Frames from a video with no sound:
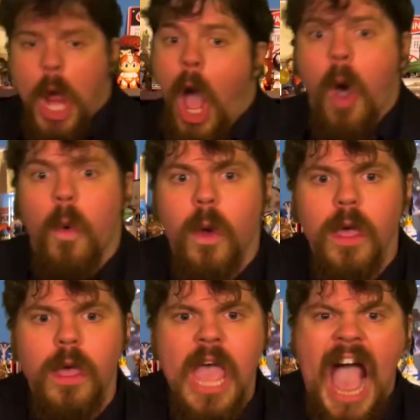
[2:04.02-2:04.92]
No!
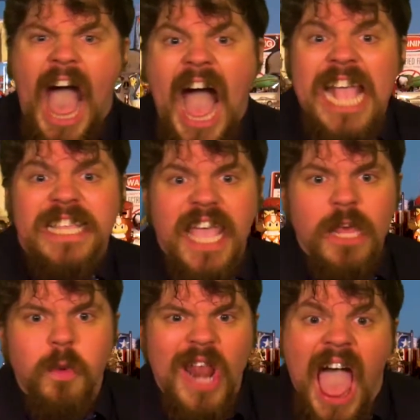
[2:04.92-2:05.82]
I
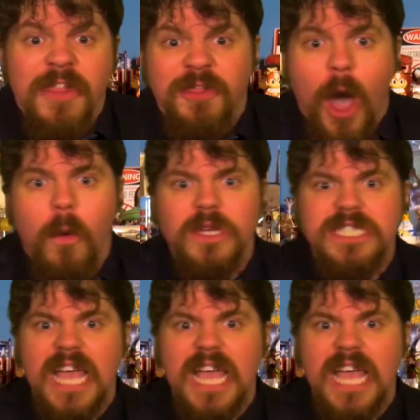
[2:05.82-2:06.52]
did what I thought was